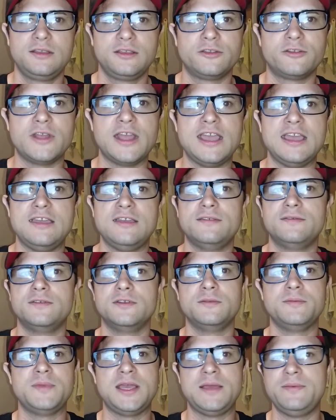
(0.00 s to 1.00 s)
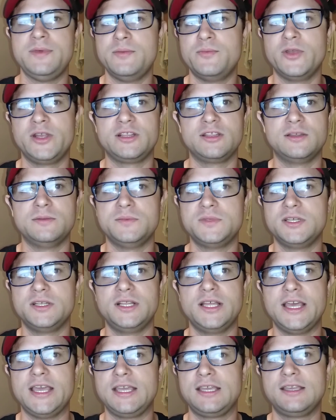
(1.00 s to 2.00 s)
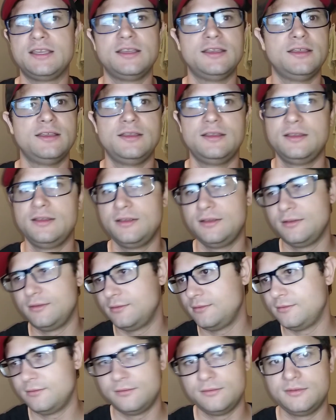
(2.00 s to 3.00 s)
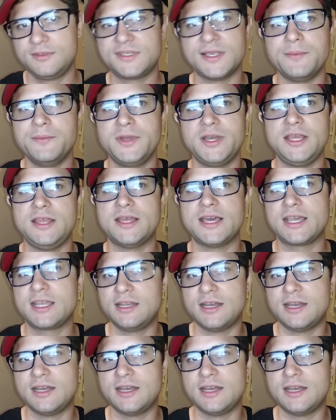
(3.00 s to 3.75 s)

grave, or maybe bring them to like somebody that